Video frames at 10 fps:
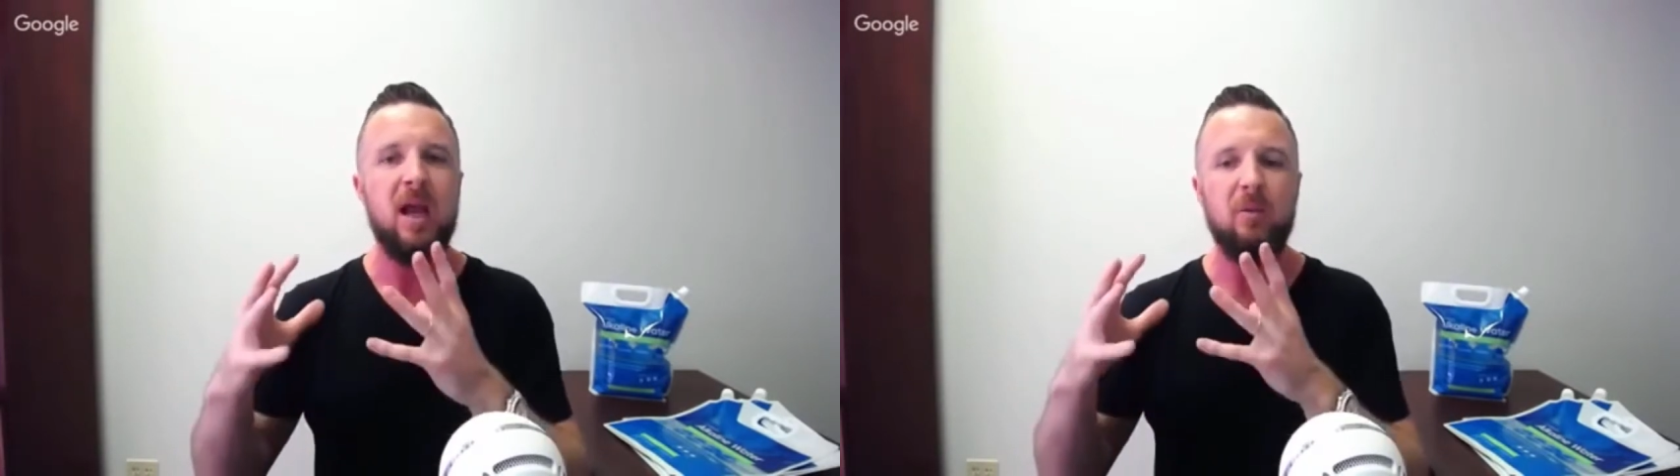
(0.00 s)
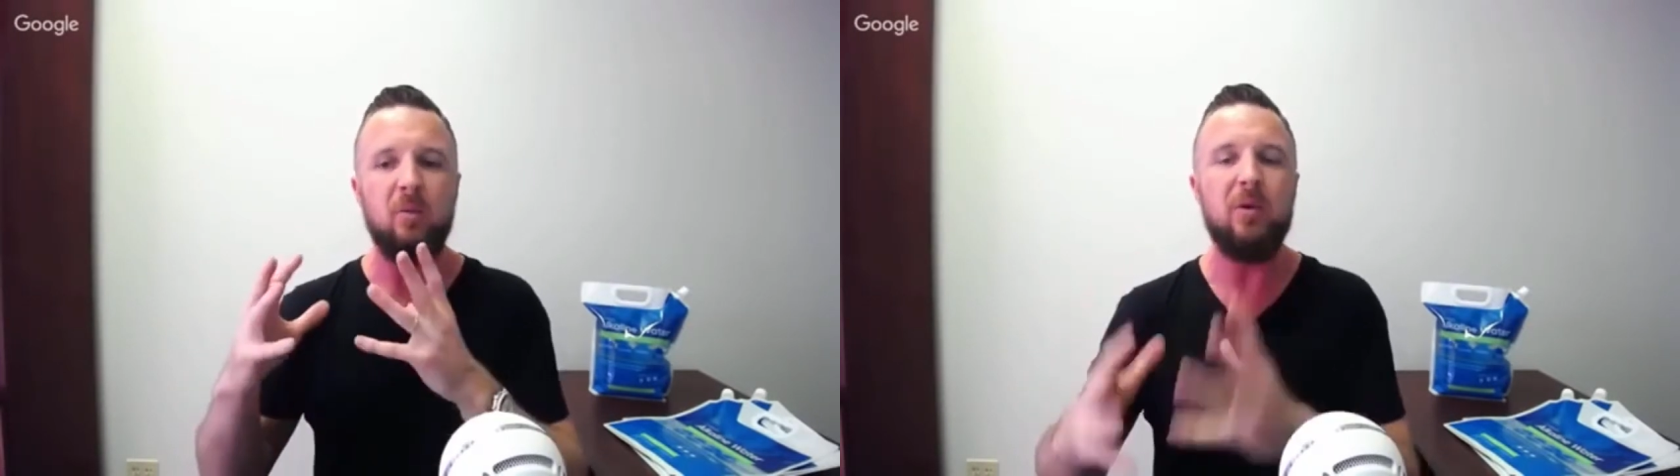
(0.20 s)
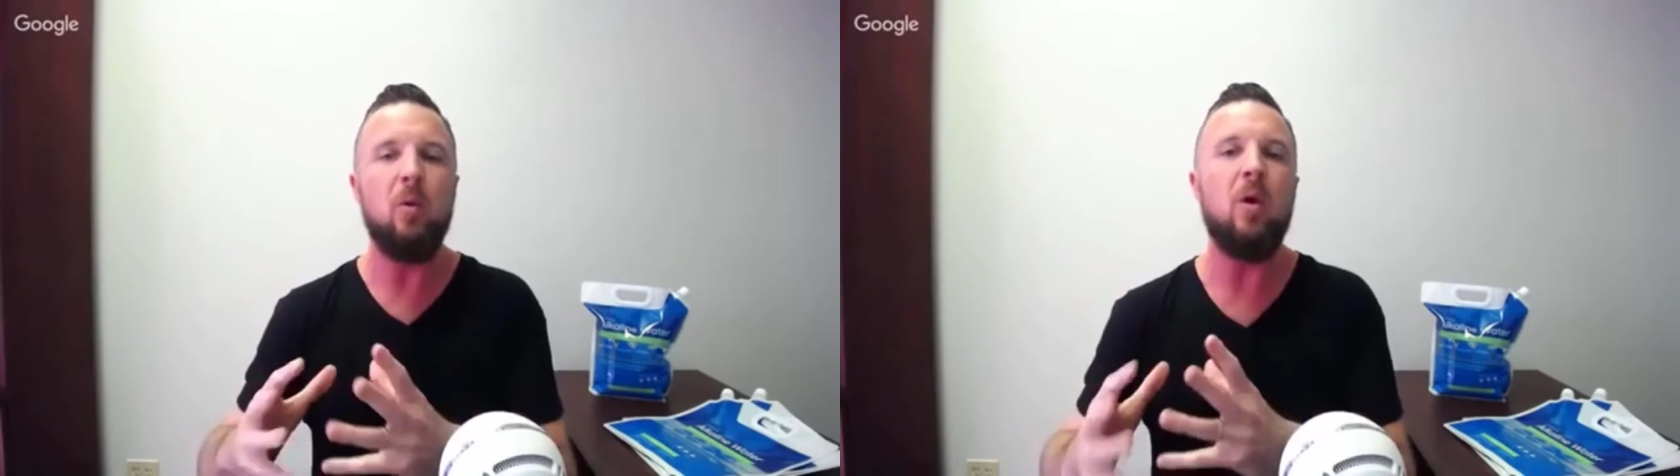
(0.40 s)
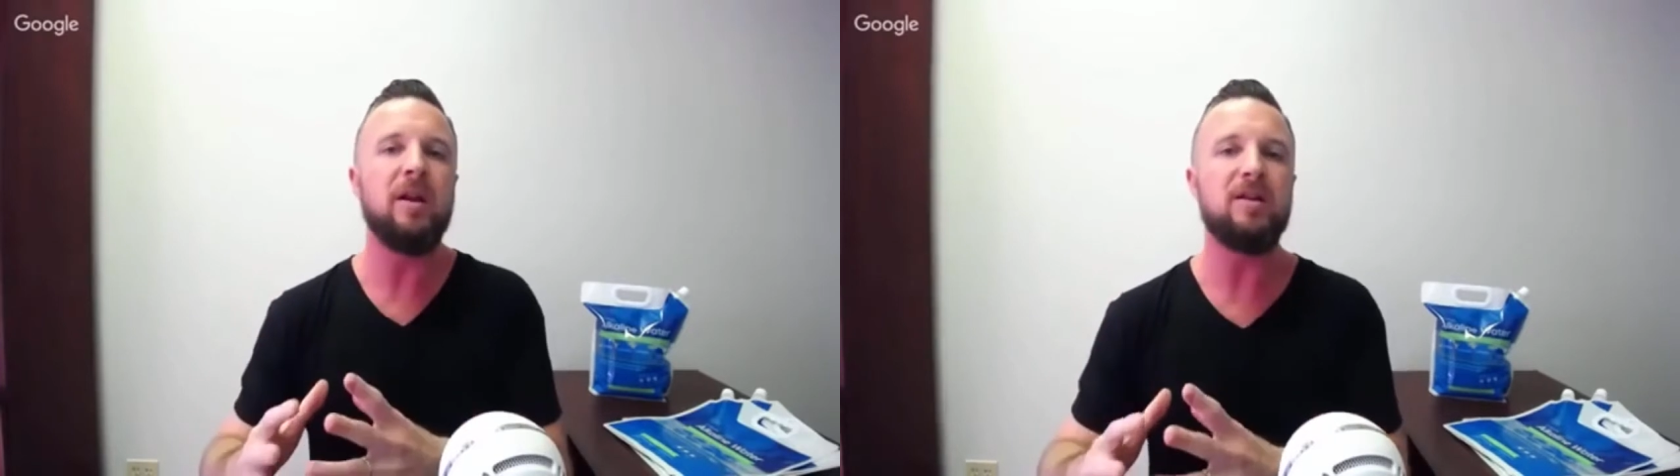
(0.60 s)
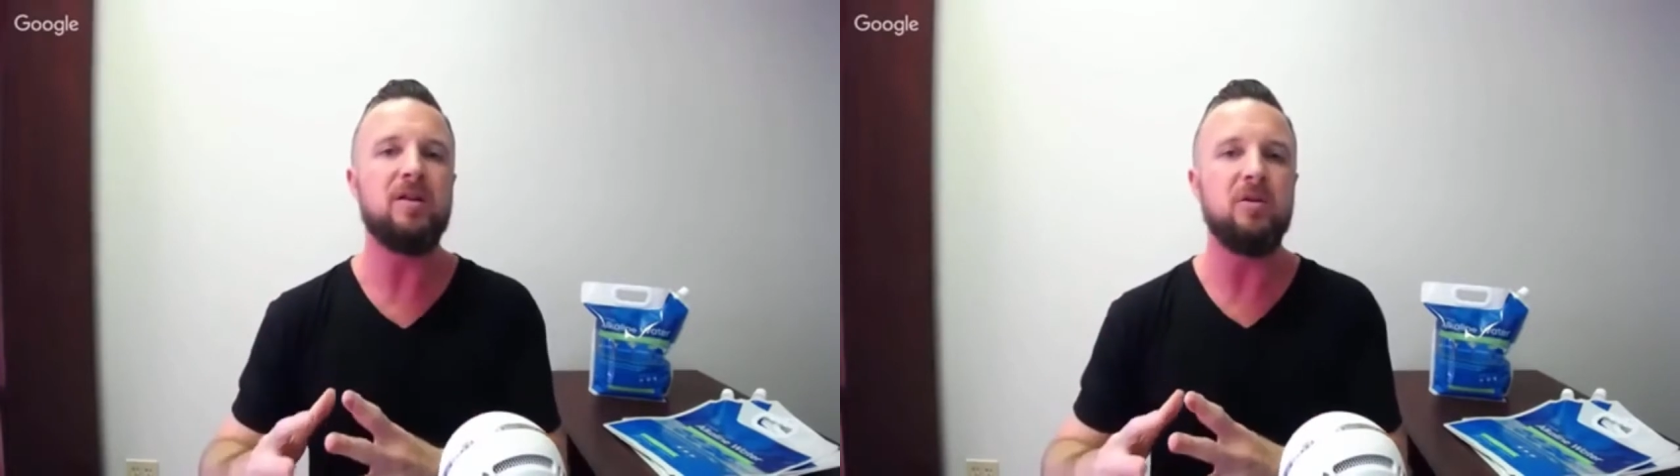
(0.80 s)
And we
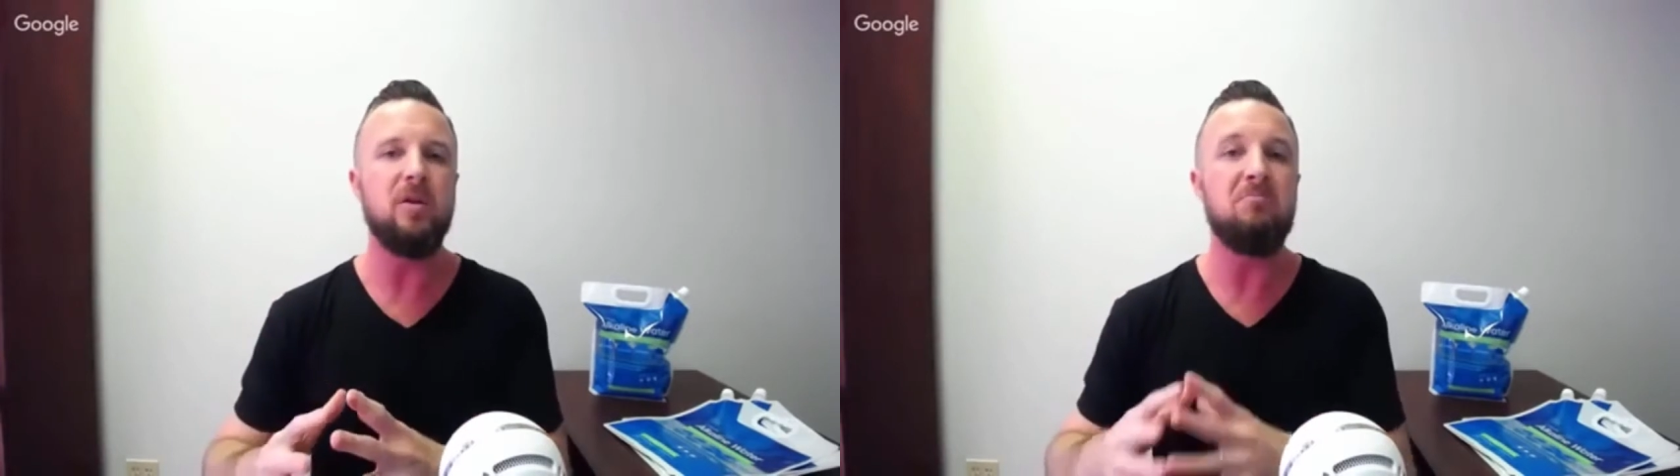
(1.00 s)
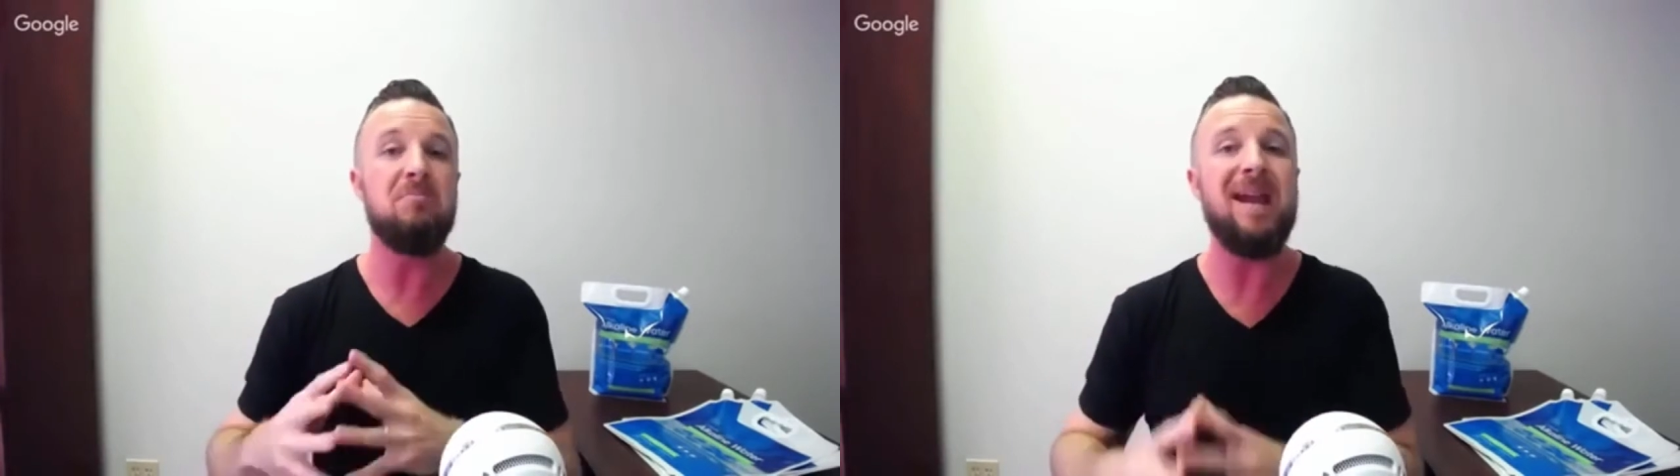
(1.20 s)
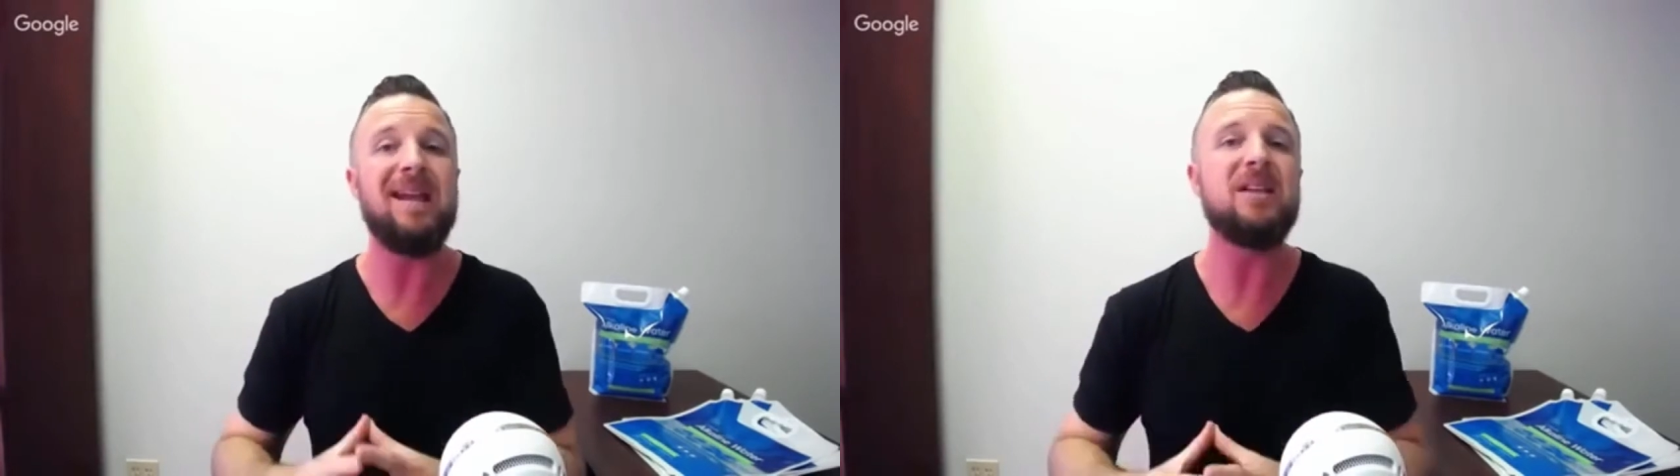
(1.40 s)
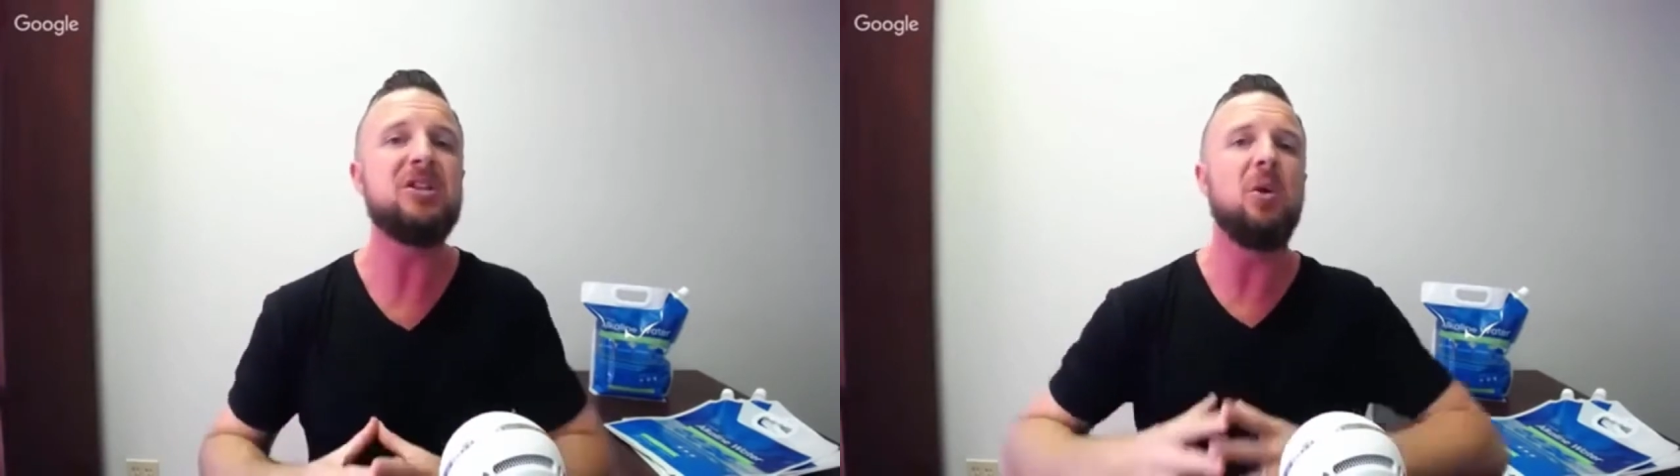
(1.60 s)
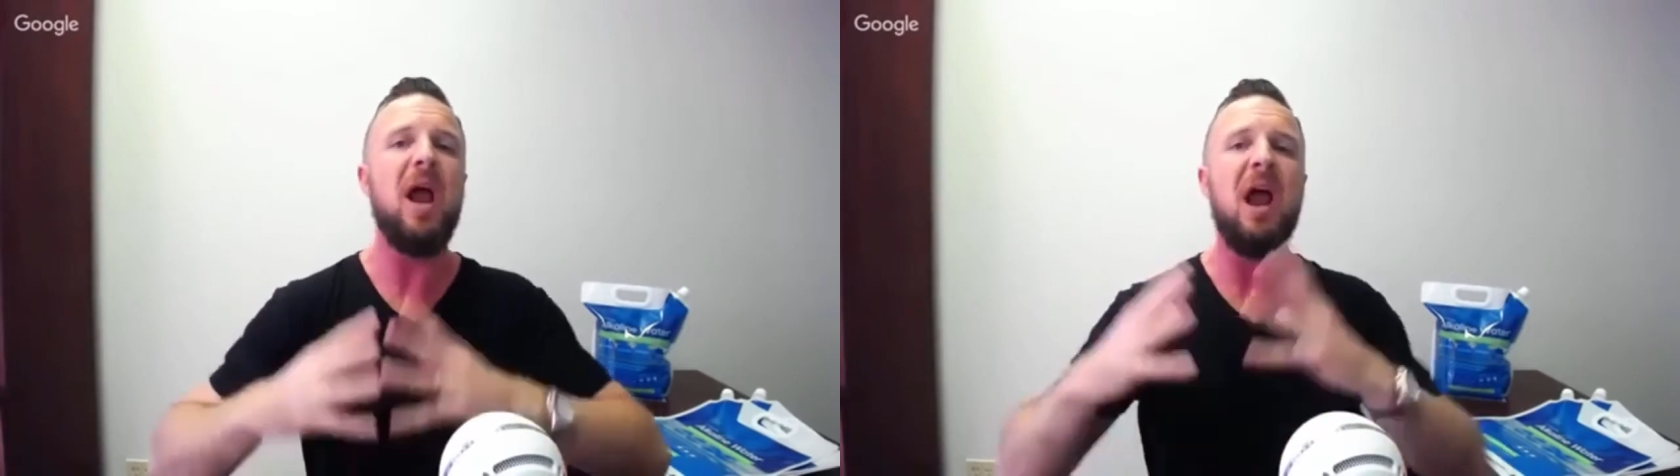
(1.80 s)
wanted to make it so